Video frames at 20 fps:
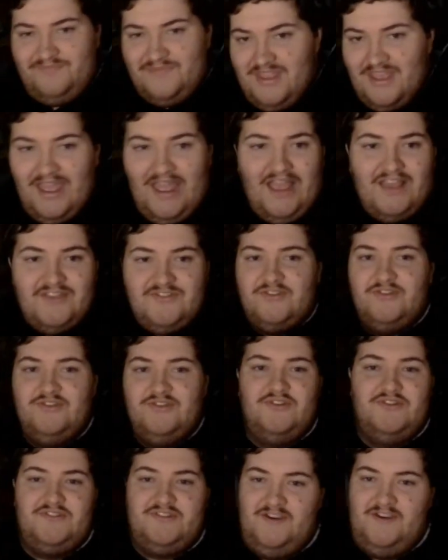as a
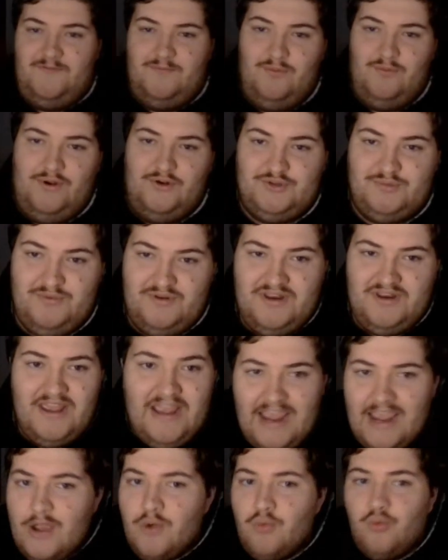New South Welshman,
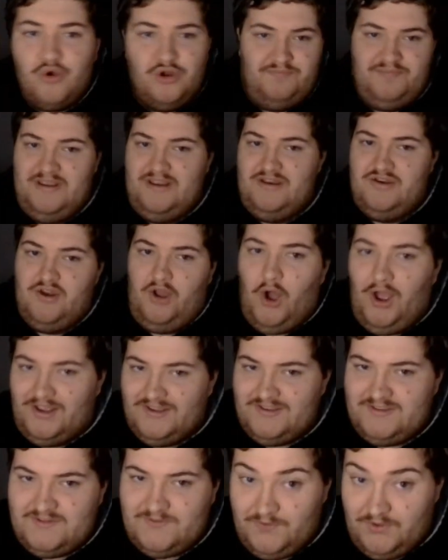it would be
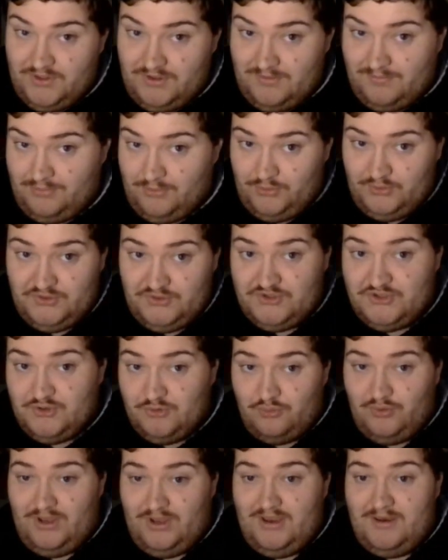nice for the Blues
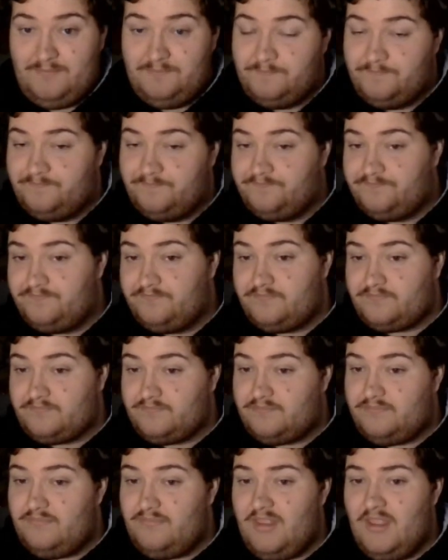to win.
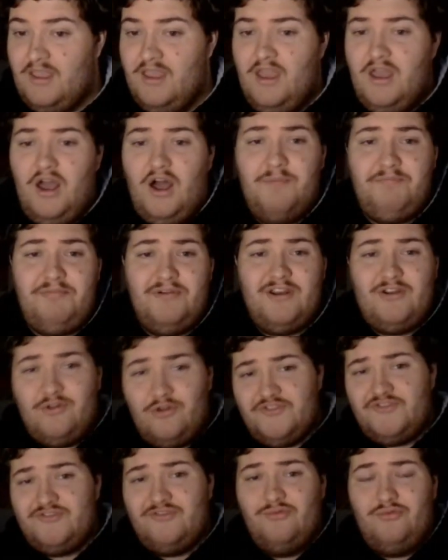But I
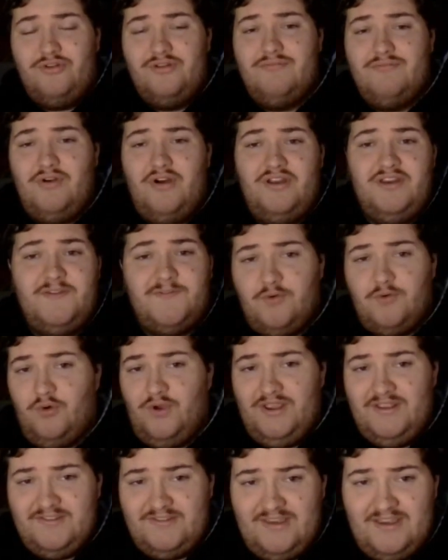also wouldn't mind if
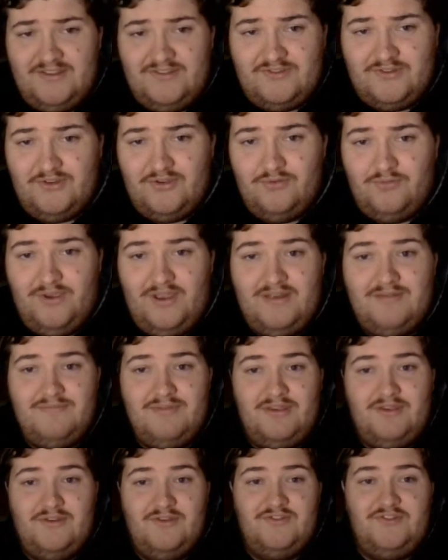Queensland do win,
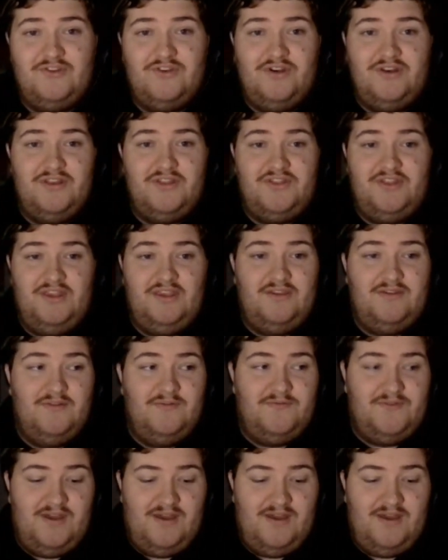because you got to think of